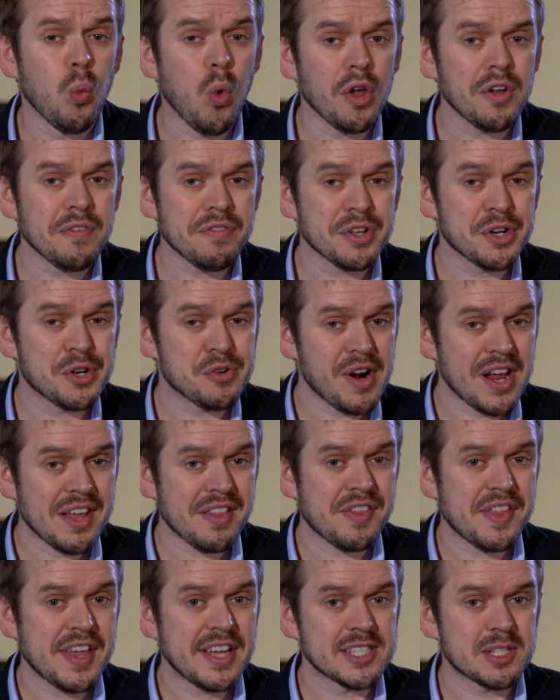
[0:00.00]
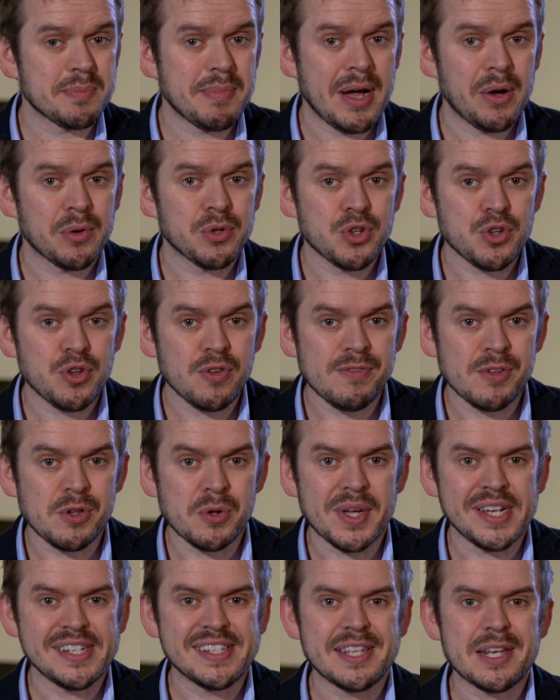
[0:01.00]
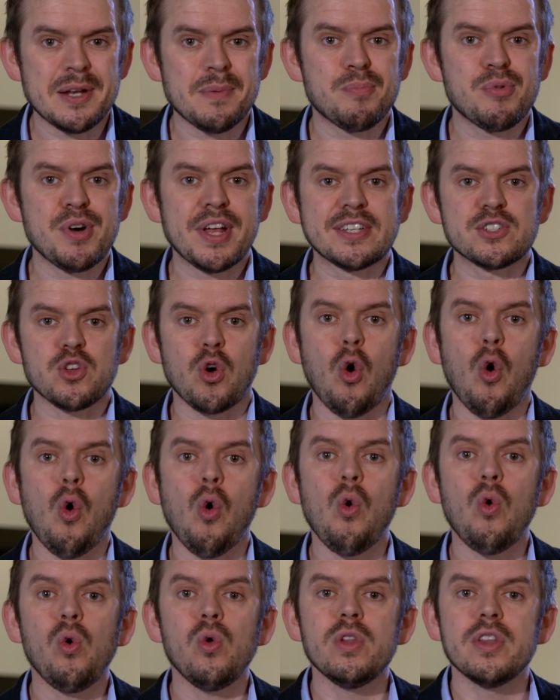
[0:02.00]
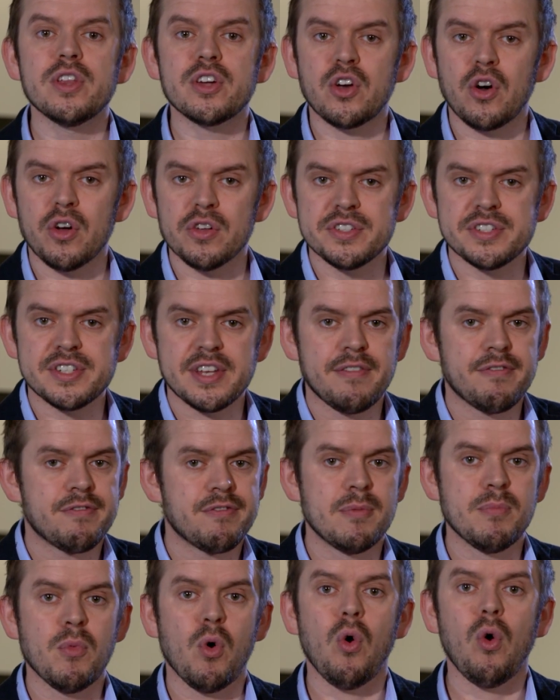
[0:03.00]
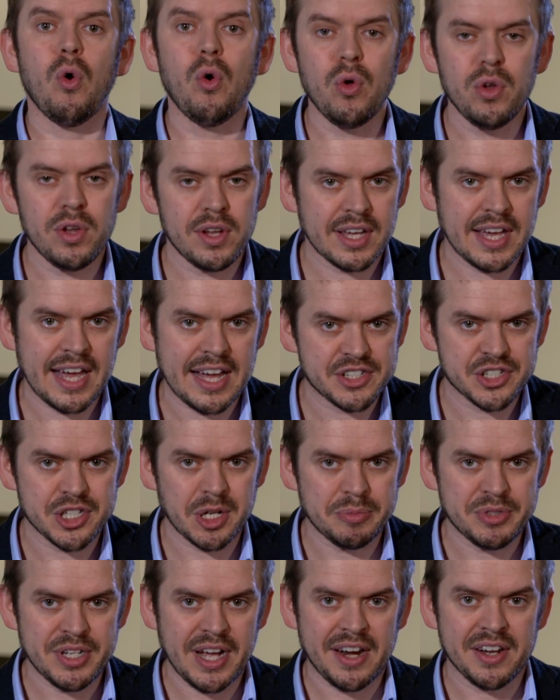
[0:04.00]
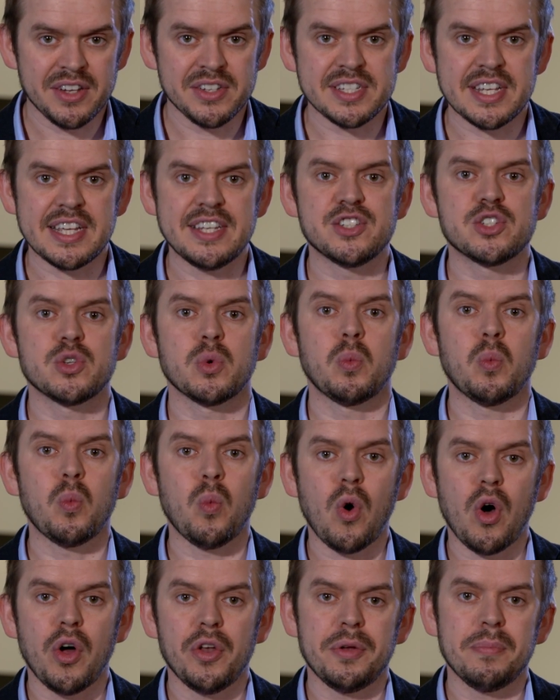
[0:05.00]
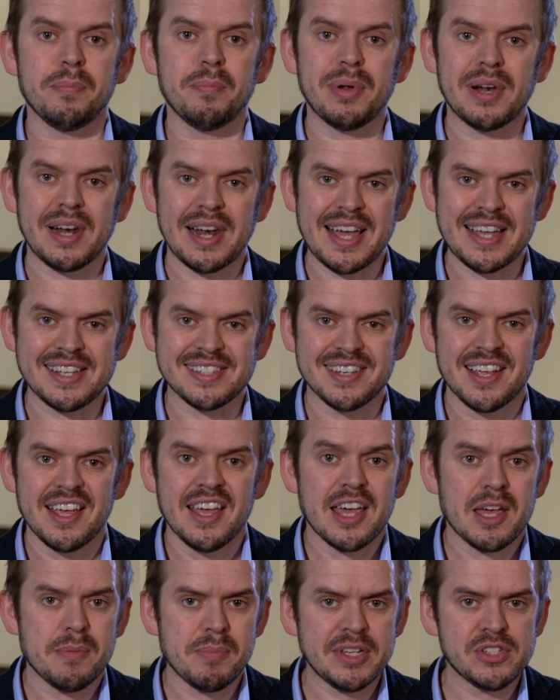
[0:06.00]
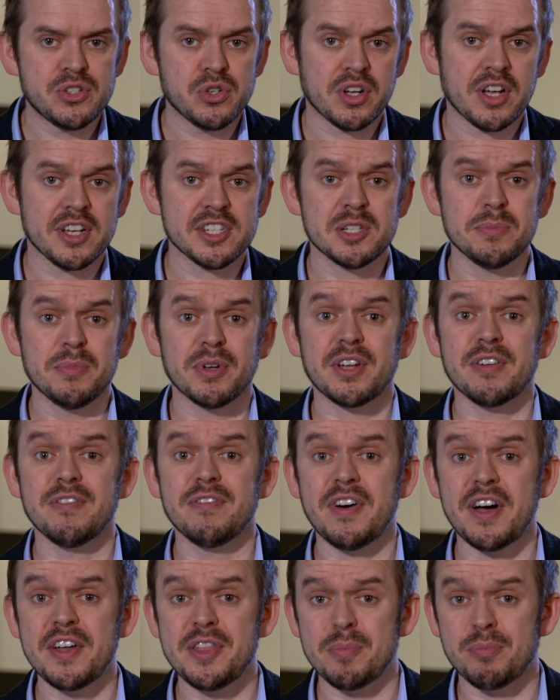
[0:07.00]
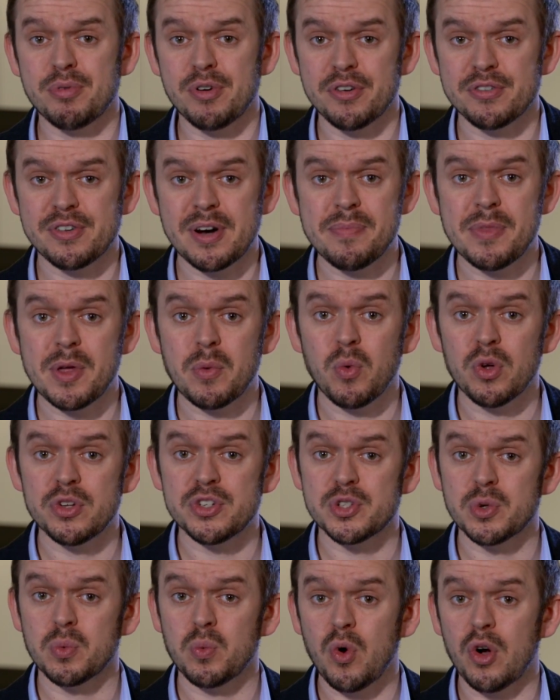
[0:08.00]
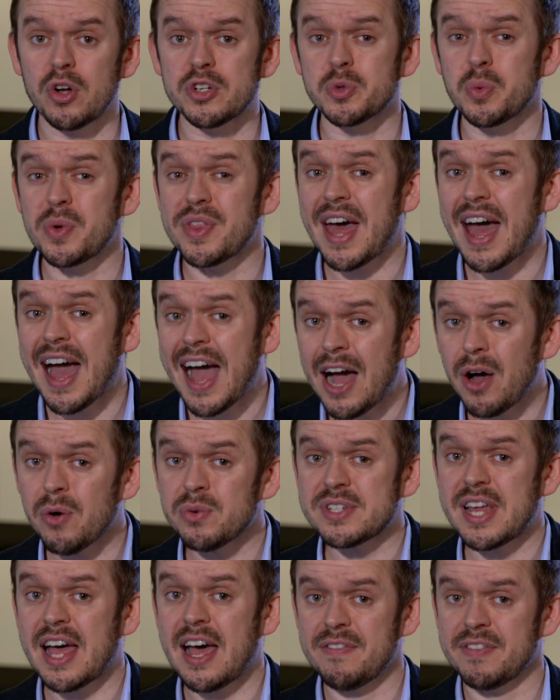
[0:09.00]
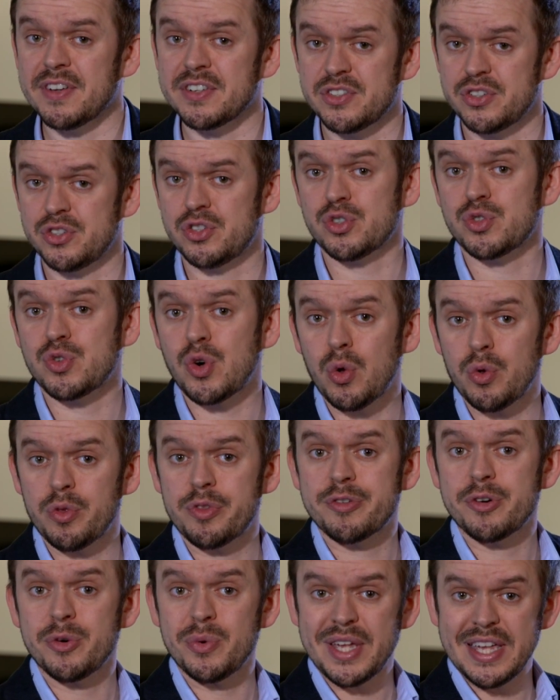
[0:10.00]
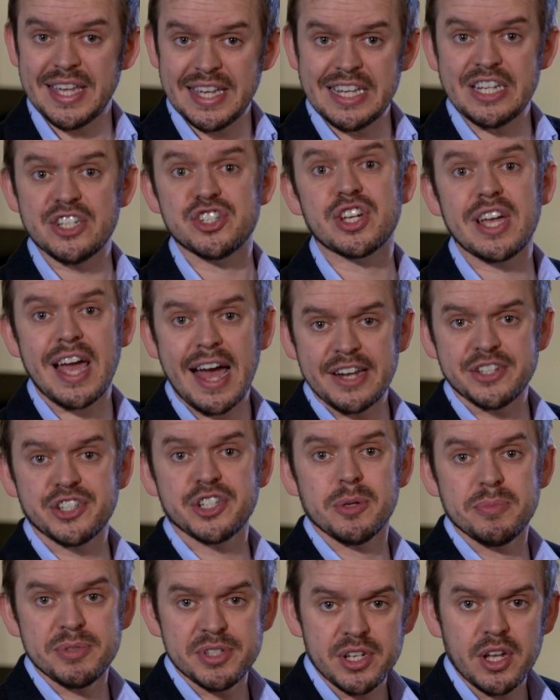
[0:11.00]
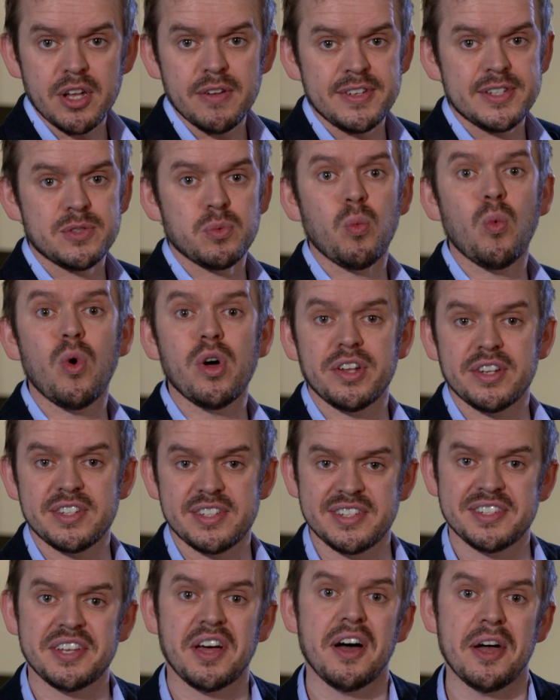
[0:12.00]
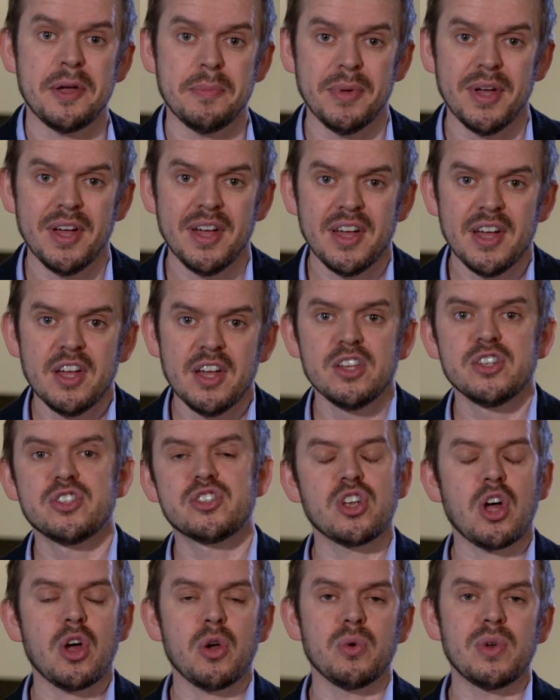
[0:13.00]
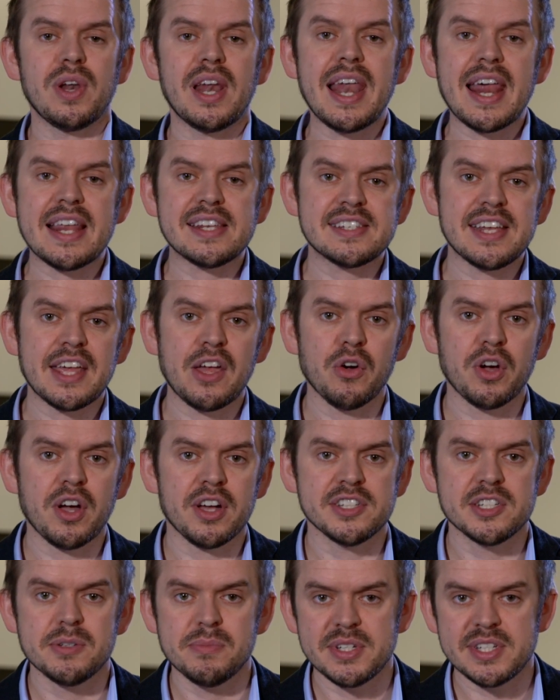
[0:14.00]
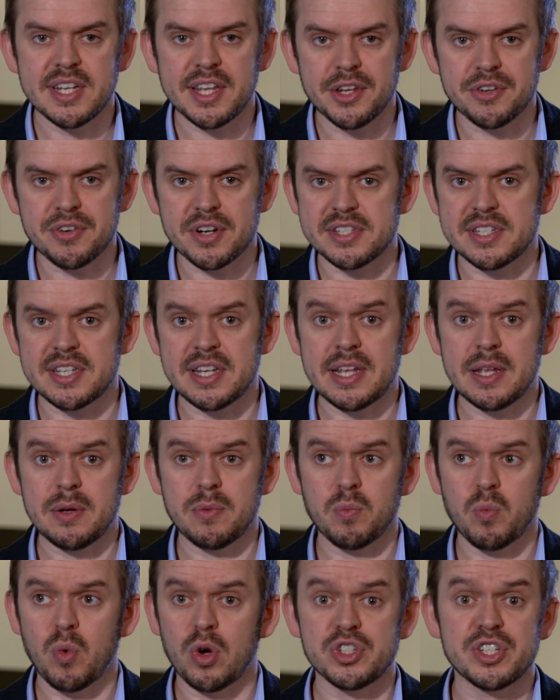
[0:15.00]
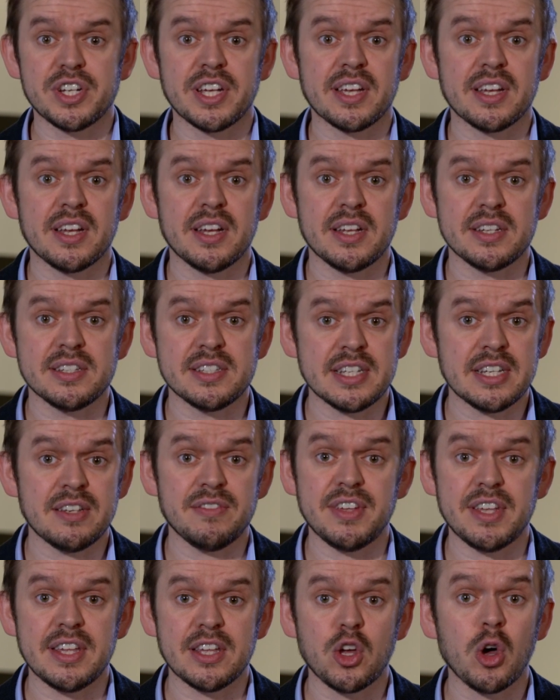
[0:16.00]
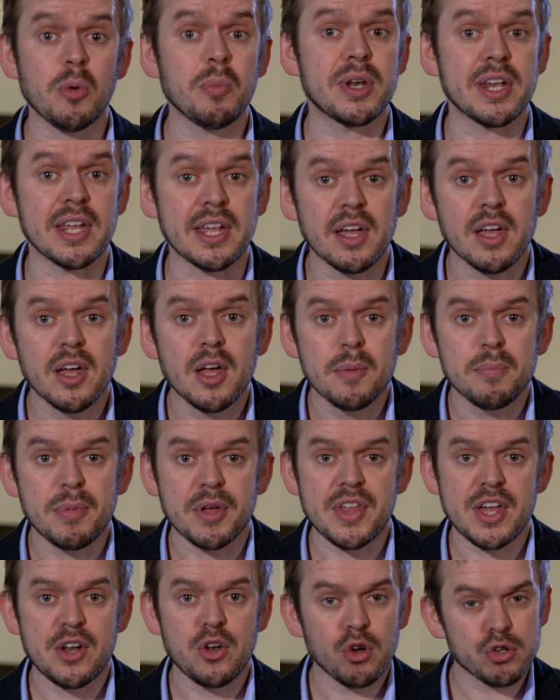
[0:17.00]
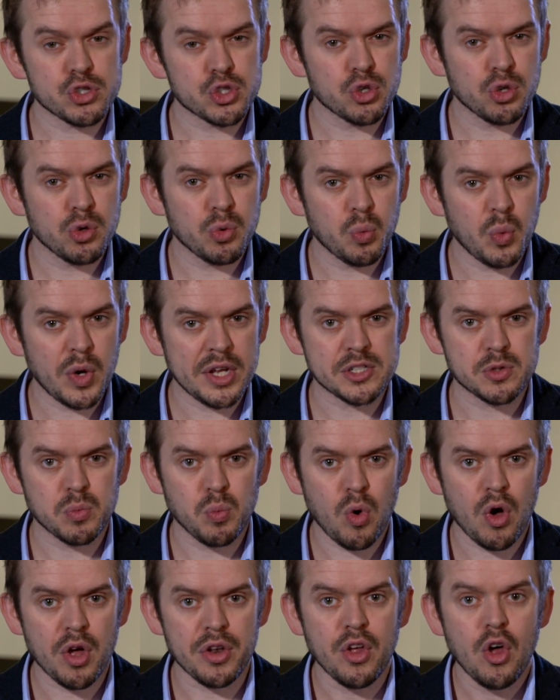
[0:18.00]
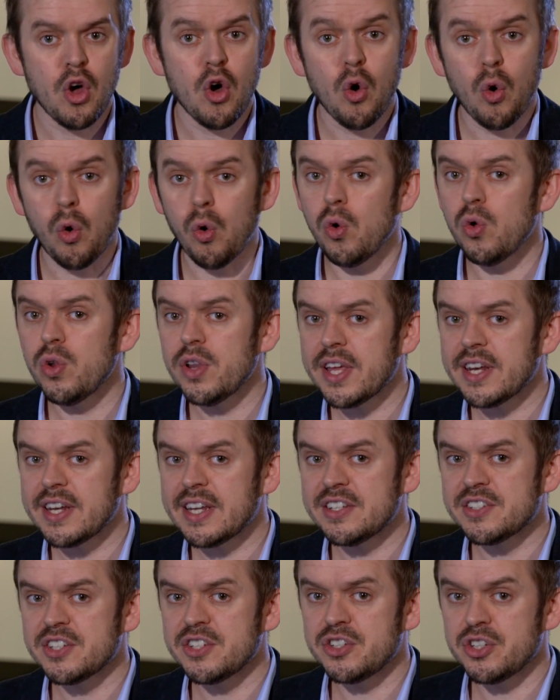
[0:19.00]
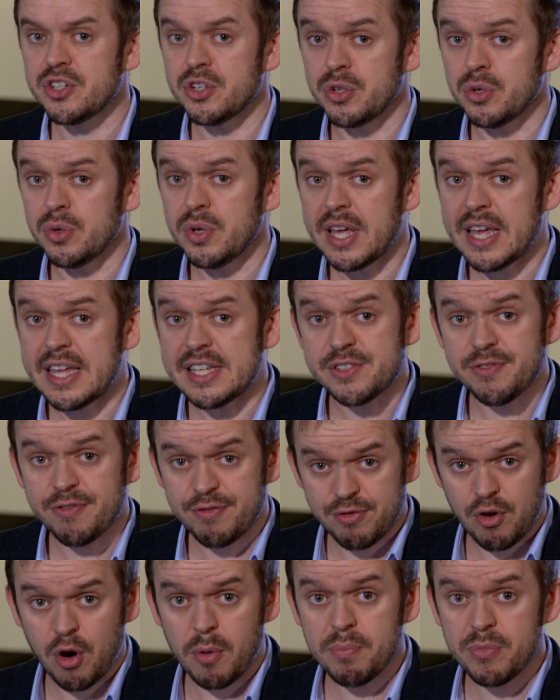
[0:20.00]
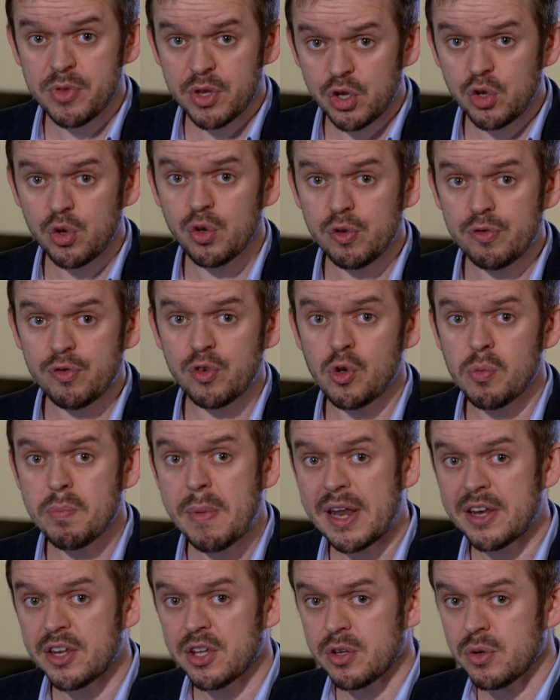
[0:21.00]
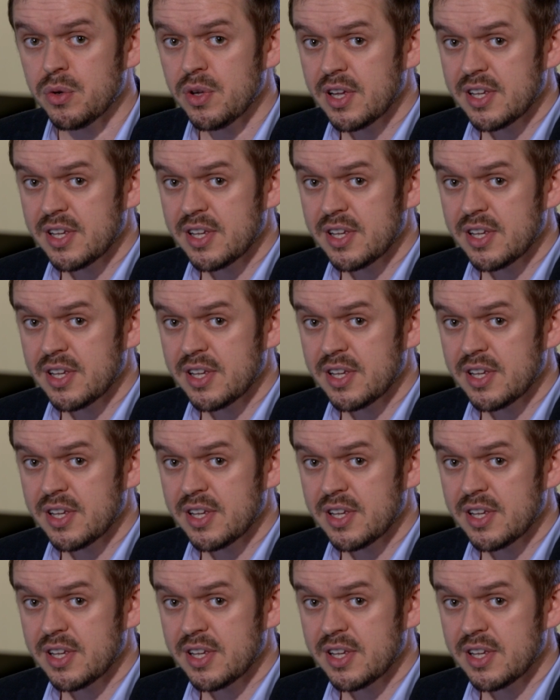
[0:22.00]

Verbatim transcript: One of the great things about YouView is that it brings all the content from all the catch-up channels into one place. It means your customer can find the program they want to watch without having to scroll through each catch-up service one at a time. So let's say your customer's interested in watching a TV comedy, but they're not sure which one. All they need to do is from the YouView menu,